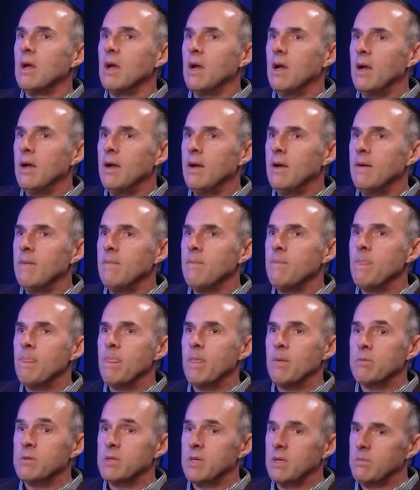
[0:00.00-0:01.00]
I
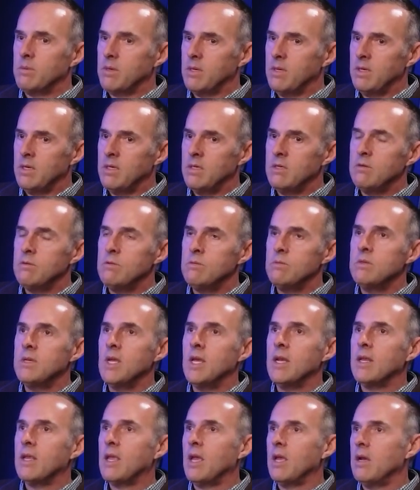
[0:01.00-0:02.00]
was able to get into
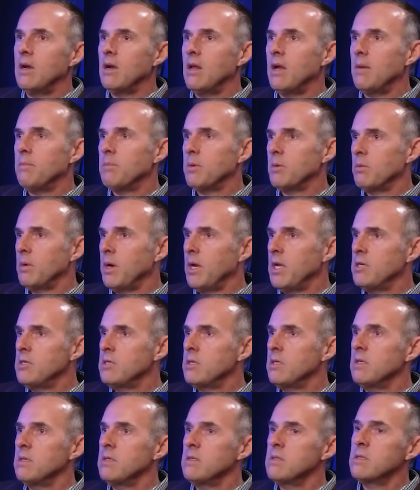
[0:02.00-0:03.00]
dedicated
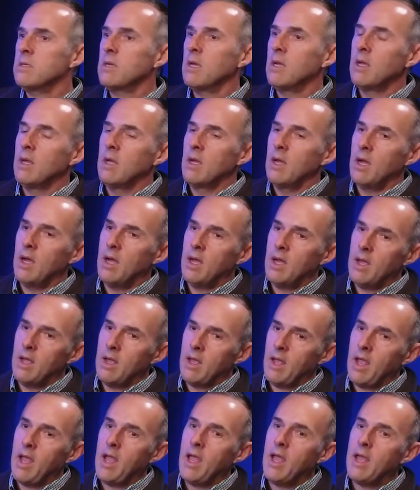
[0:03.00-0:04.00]
operations.
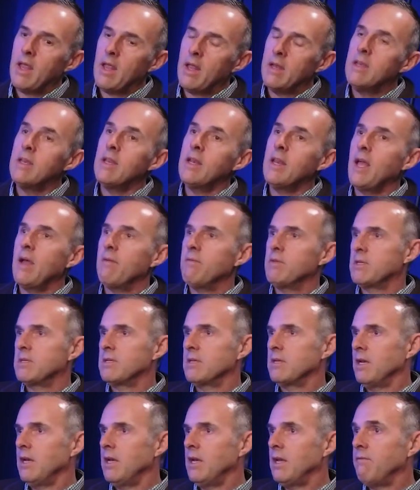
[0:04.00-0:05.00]
I did have a
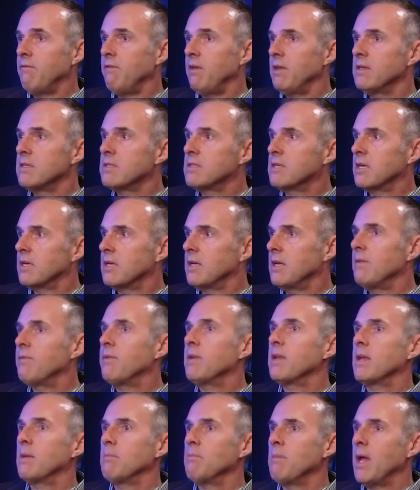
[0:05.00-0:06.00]

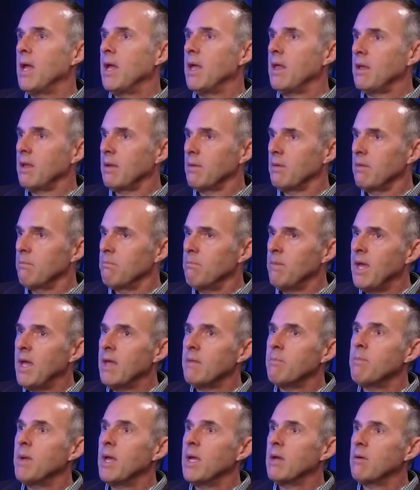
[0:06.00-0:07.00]
significant
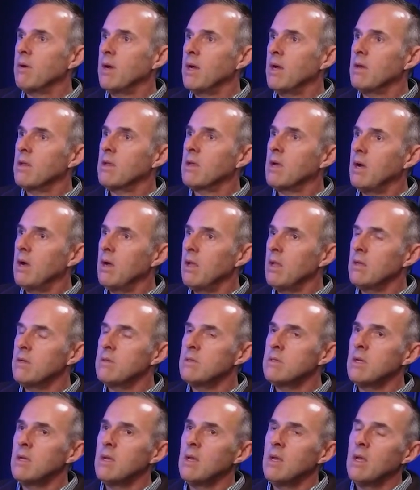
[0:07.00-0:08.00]
math background in
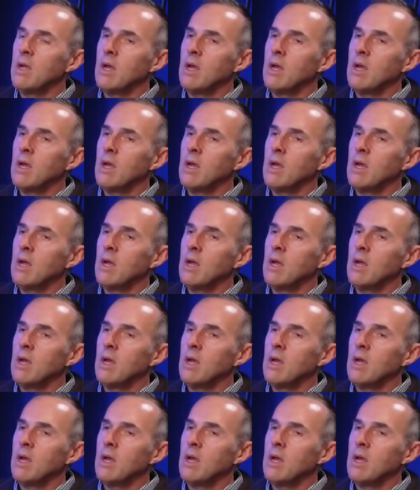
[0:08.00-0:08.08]
college.